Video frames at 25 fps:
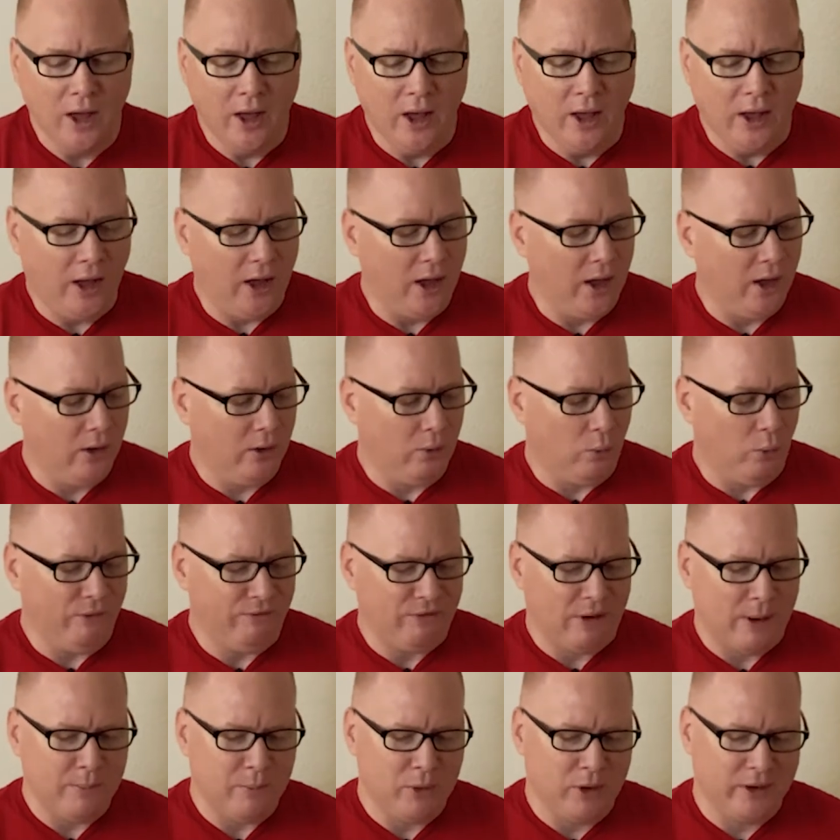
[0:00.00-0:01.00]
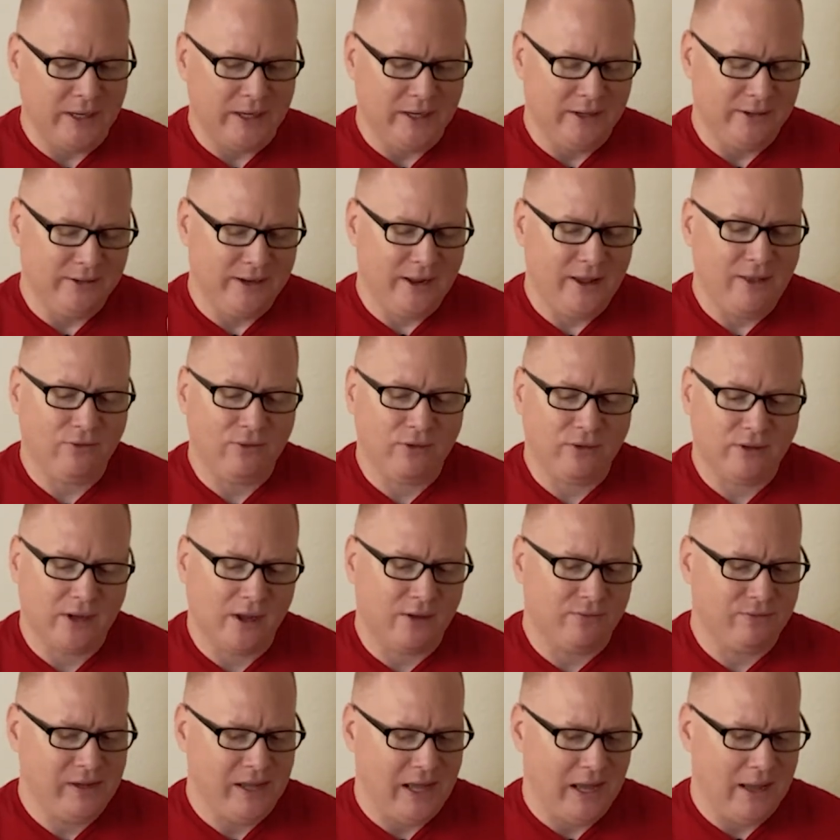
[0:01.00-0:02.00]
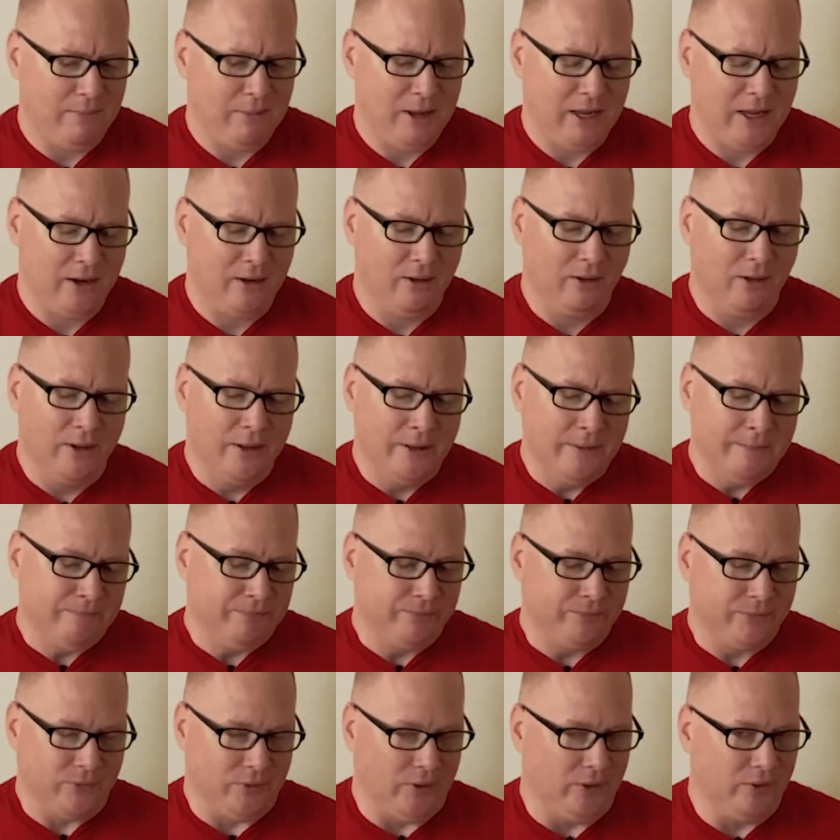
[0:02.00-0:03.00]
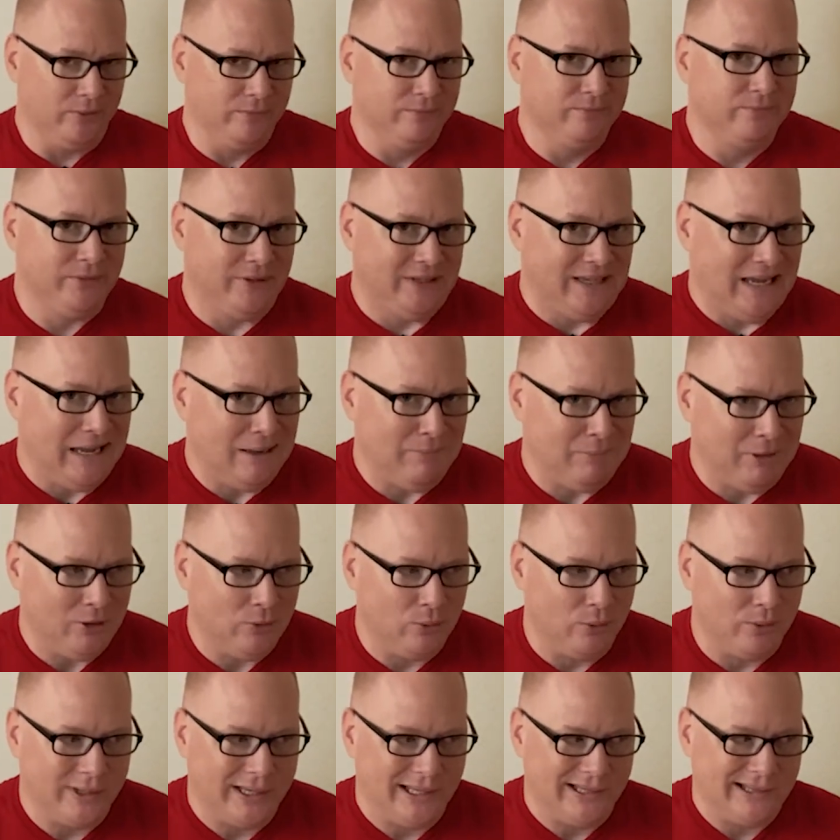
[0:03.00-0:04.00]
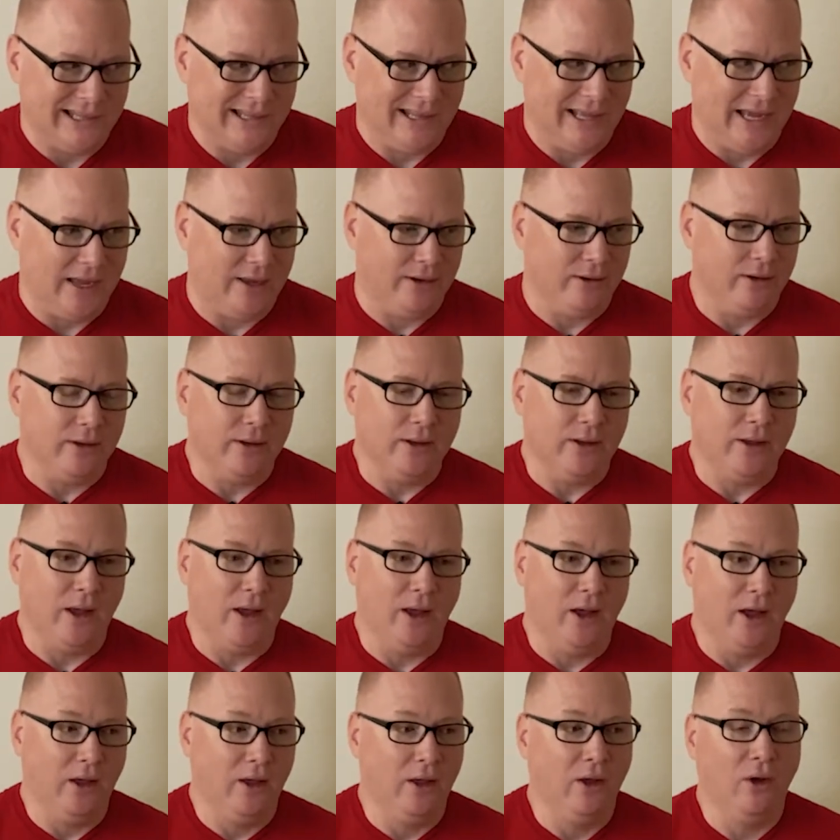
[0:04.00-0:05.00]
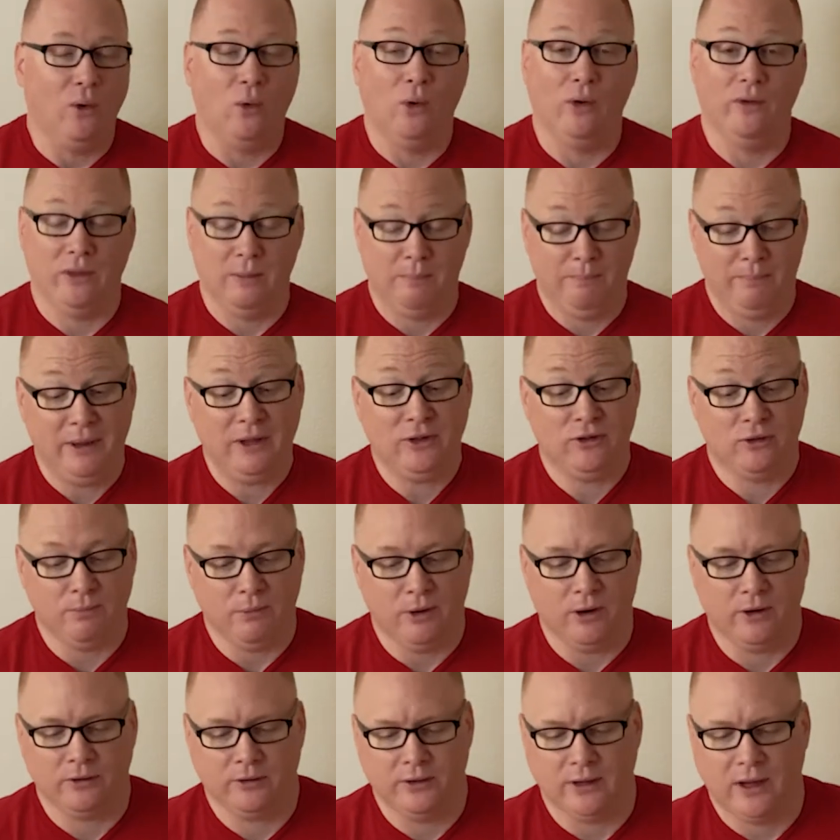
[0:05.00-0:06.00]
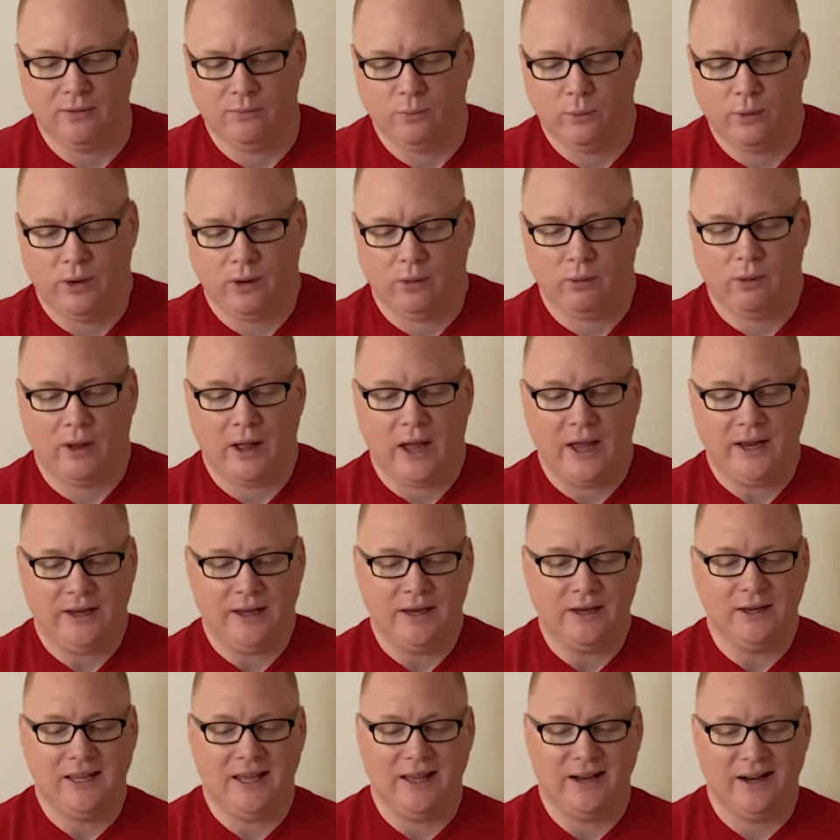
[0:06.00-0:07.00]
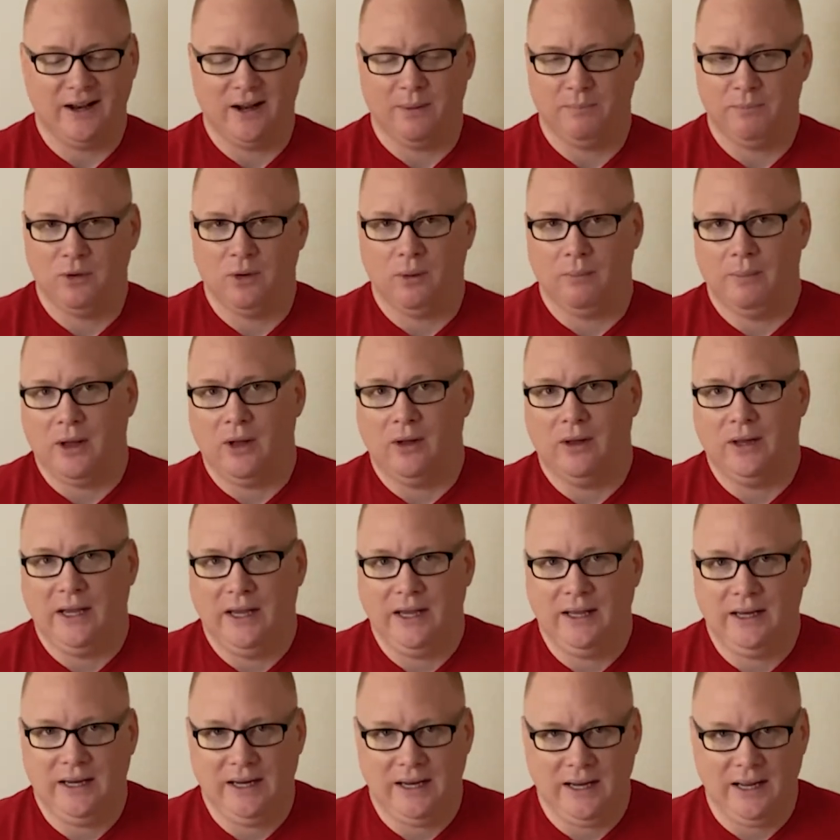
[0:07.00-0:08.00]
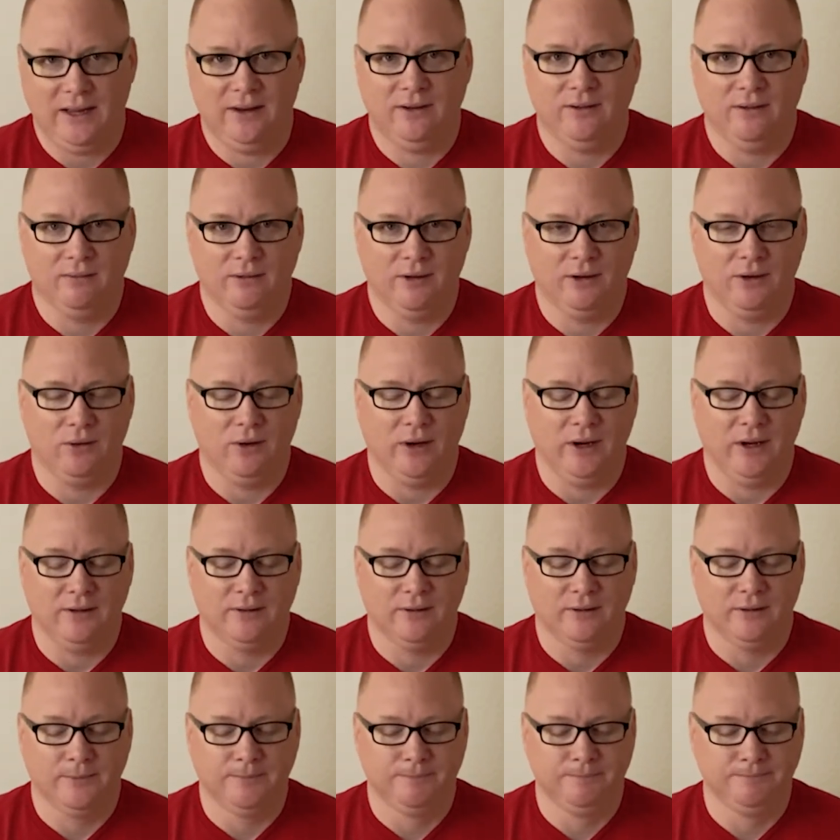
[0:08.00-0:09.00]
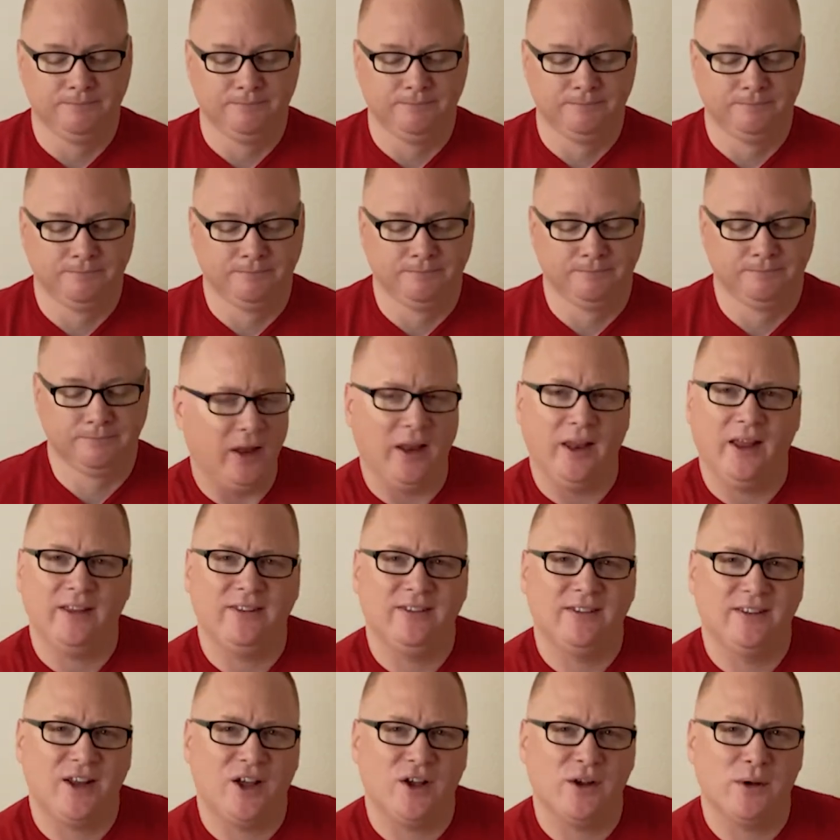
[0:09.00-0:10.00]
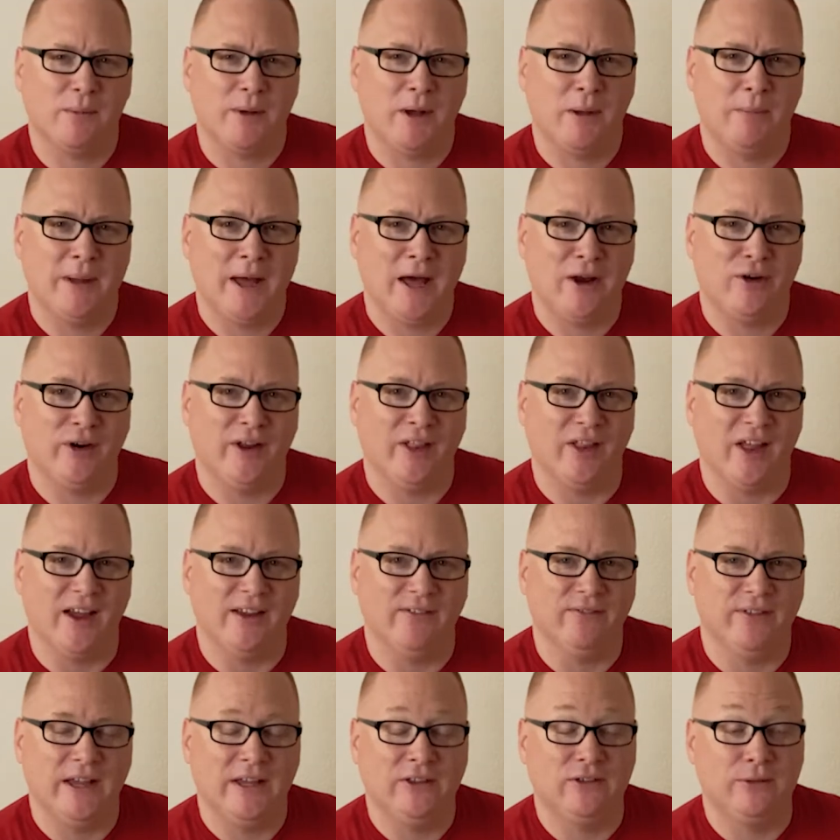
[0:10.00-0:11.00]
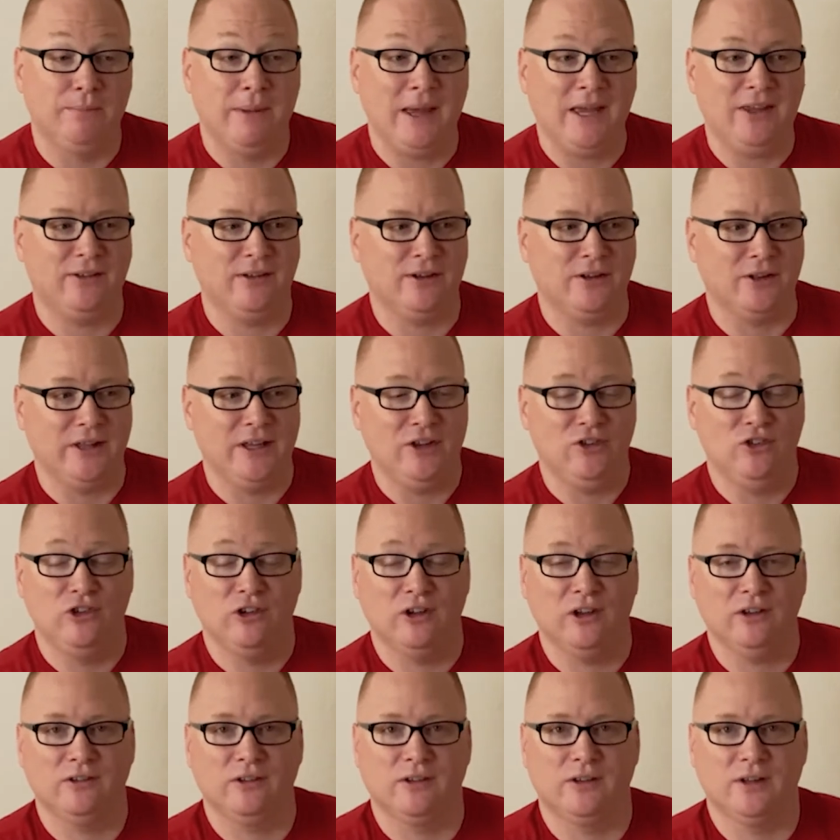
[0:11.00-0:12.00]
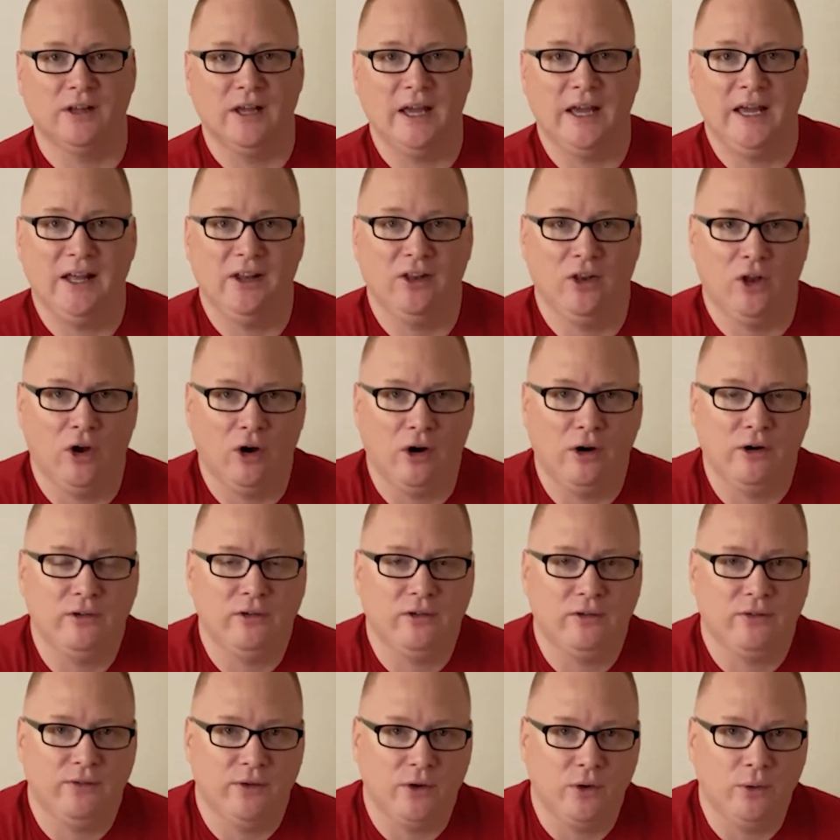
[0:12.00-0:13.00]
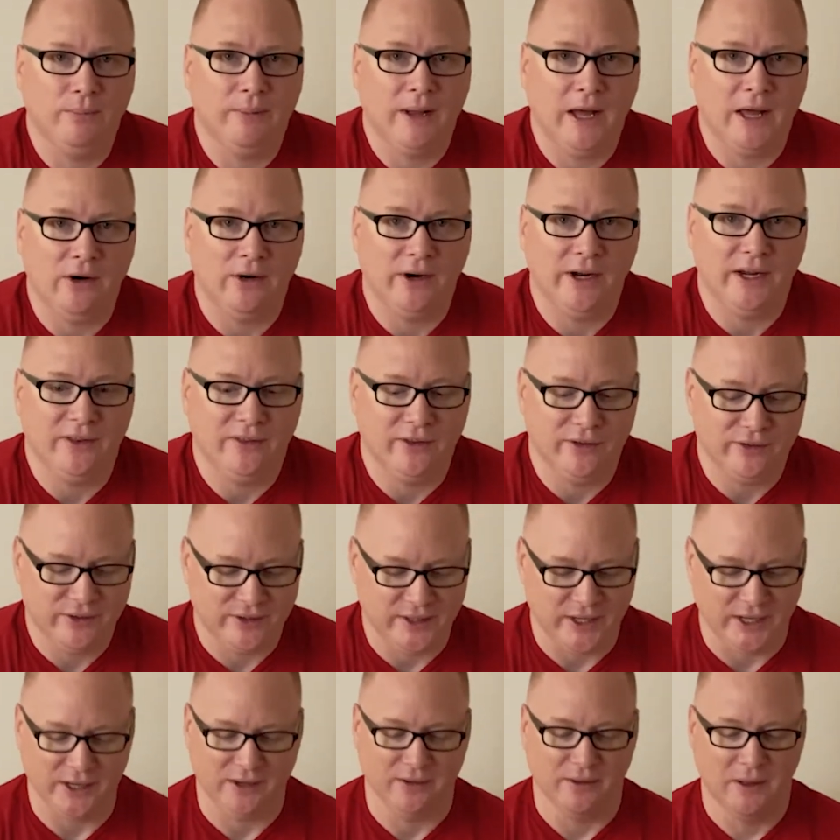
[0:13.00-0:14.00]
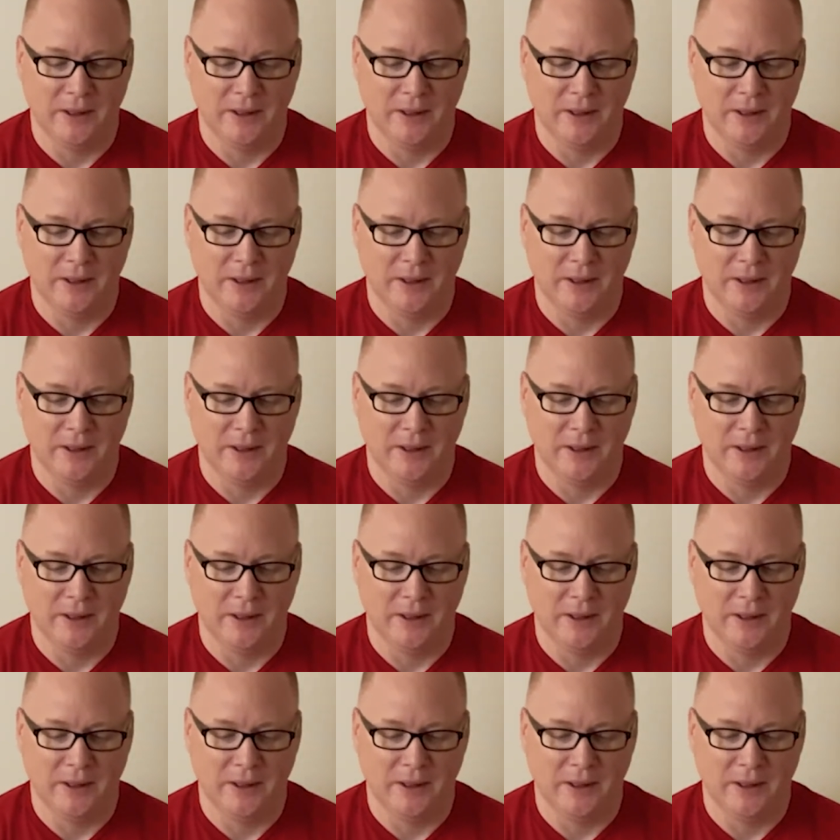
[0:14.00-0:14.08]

If I'm running intense stuff, gaming, we'll get to that, or the benchmark software, I can get it up to about 88 degrees. Let's talk about battery life. It's basically just a large phone battery in this thing.